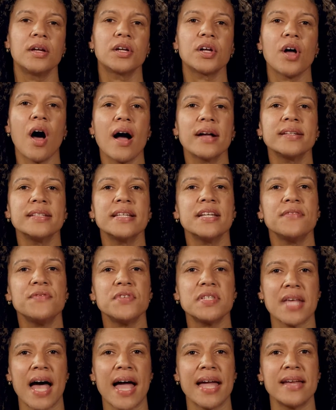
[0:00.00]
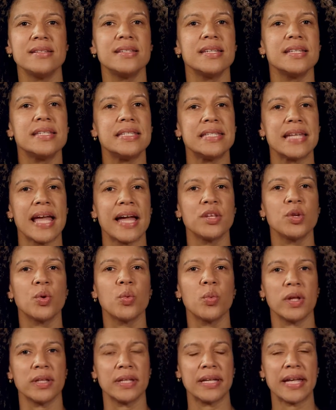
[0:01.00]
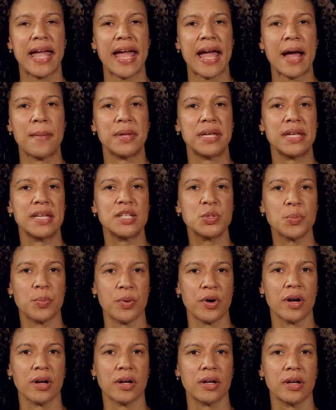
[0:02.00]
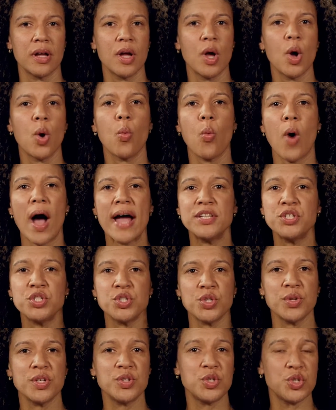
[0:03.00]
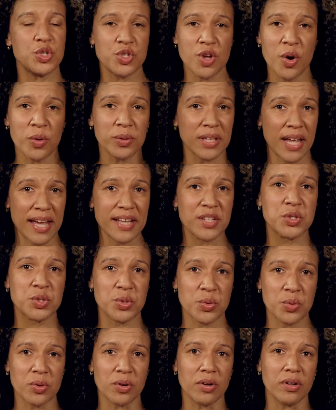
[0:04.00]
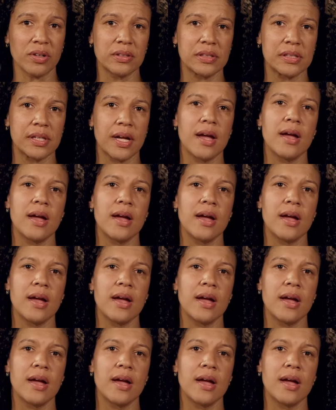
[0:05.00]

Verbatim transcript: Cognitive scientist Daniel Willingham, in his book, Why Students Don't Like School,